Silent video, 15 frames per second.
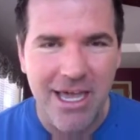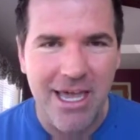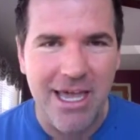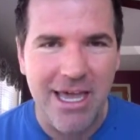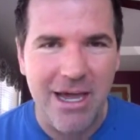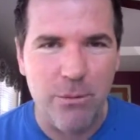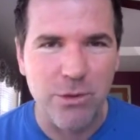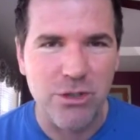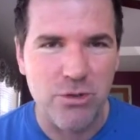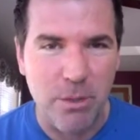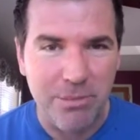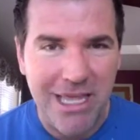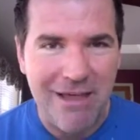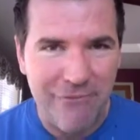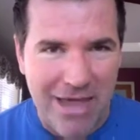And with
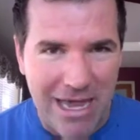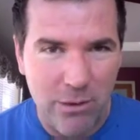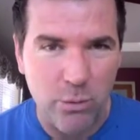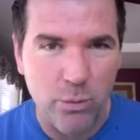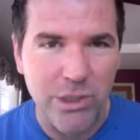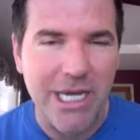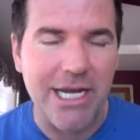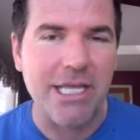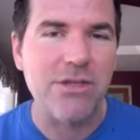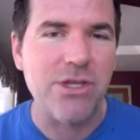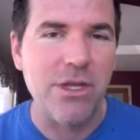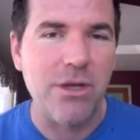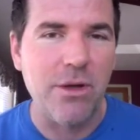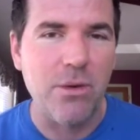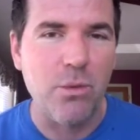Strip That Fat, we kind of
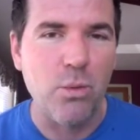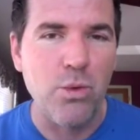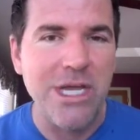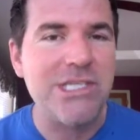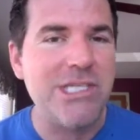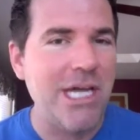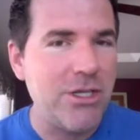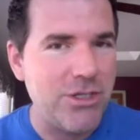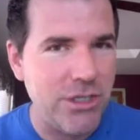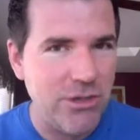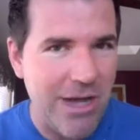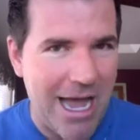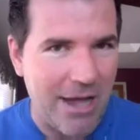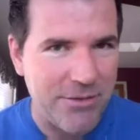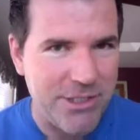reteach you
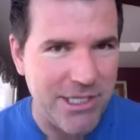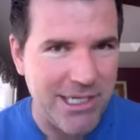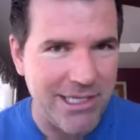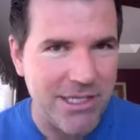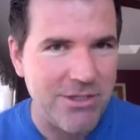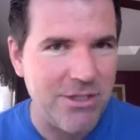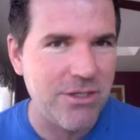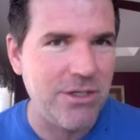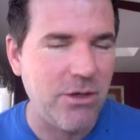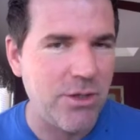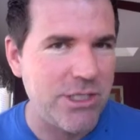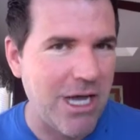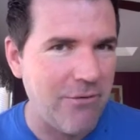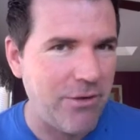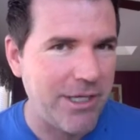how to listen to
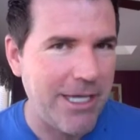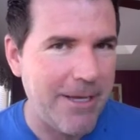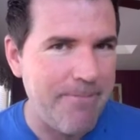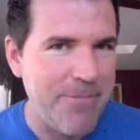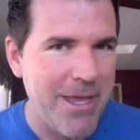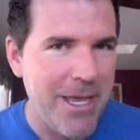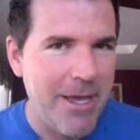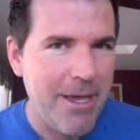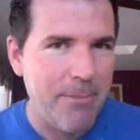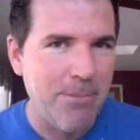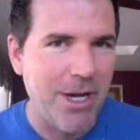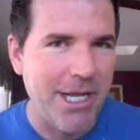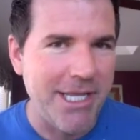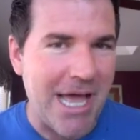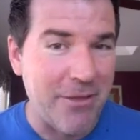yourself again.
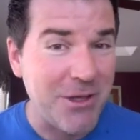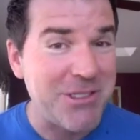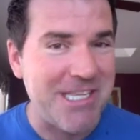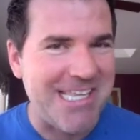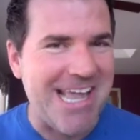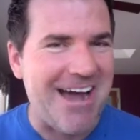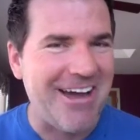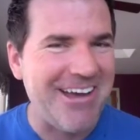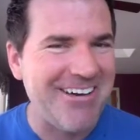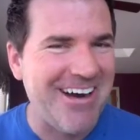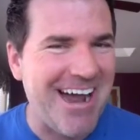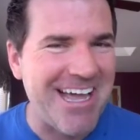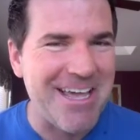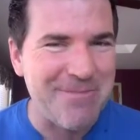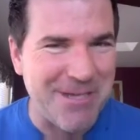But now here
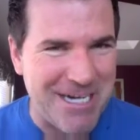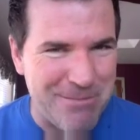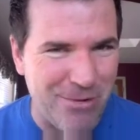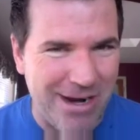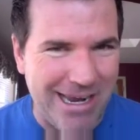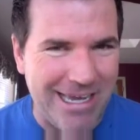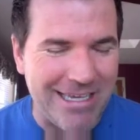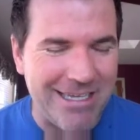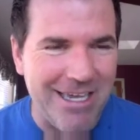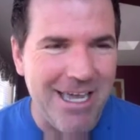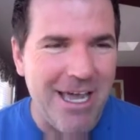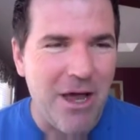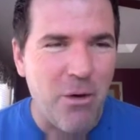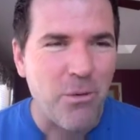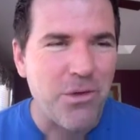I am going to brag.
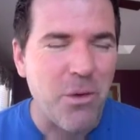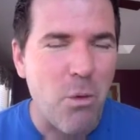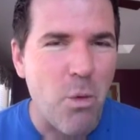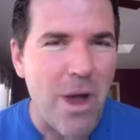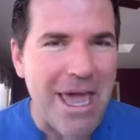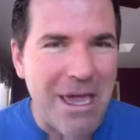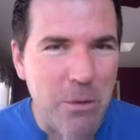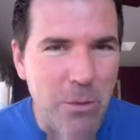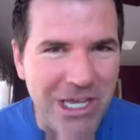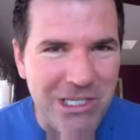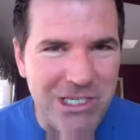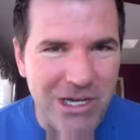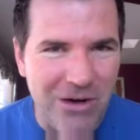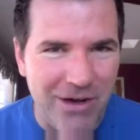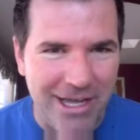The way we
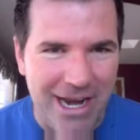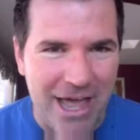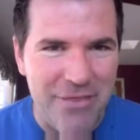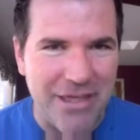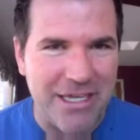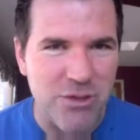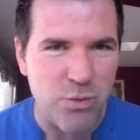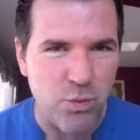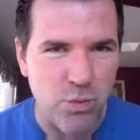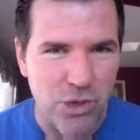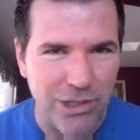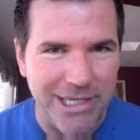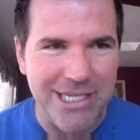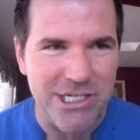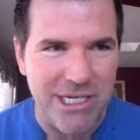do it, I think, is
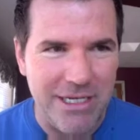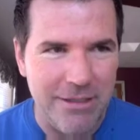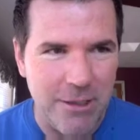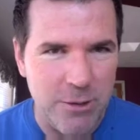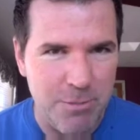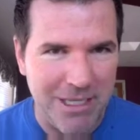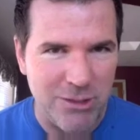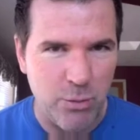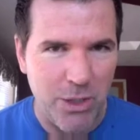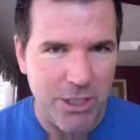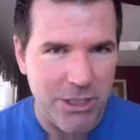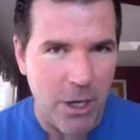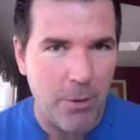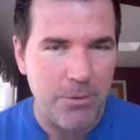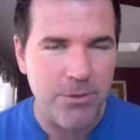really genius because we
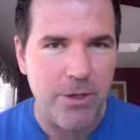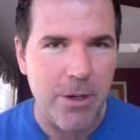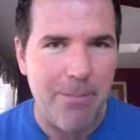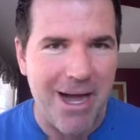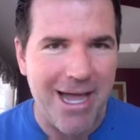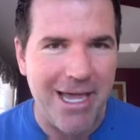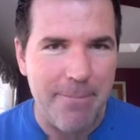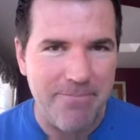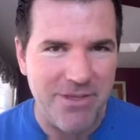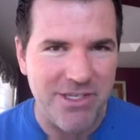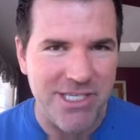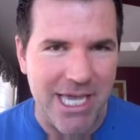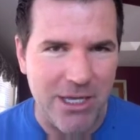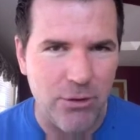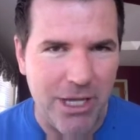don't do it by
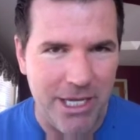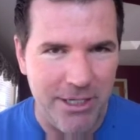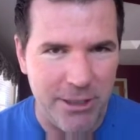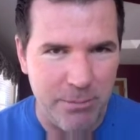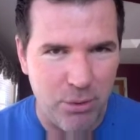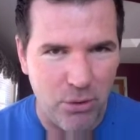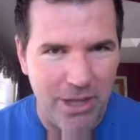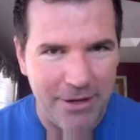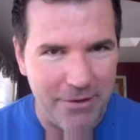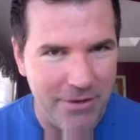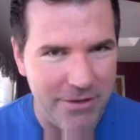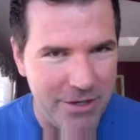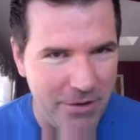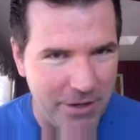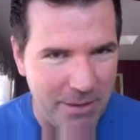saying, okay, you need to pull out your
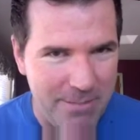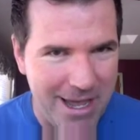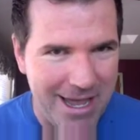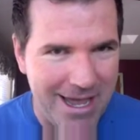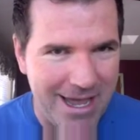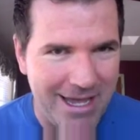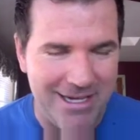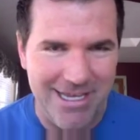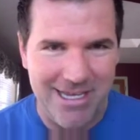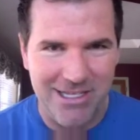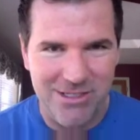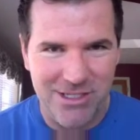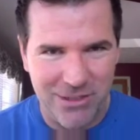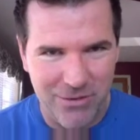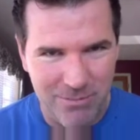yoga mat
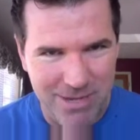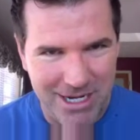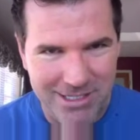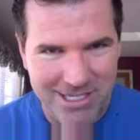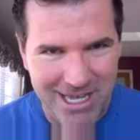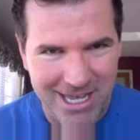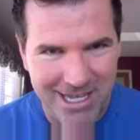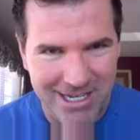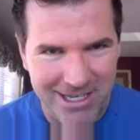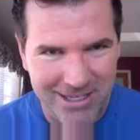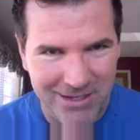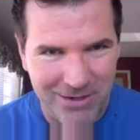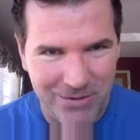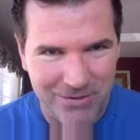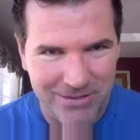and sit there and meditate
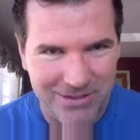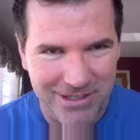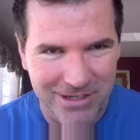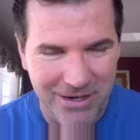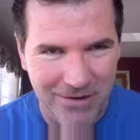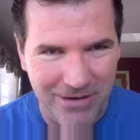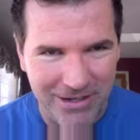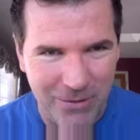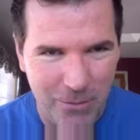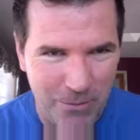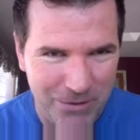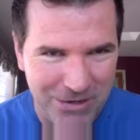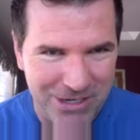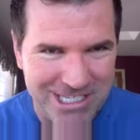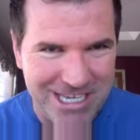in a
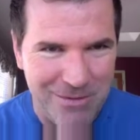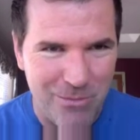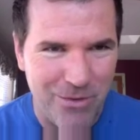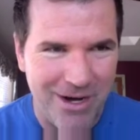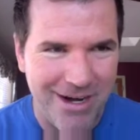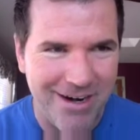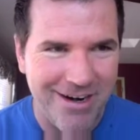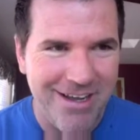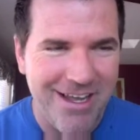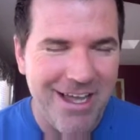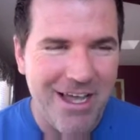corner somewhere.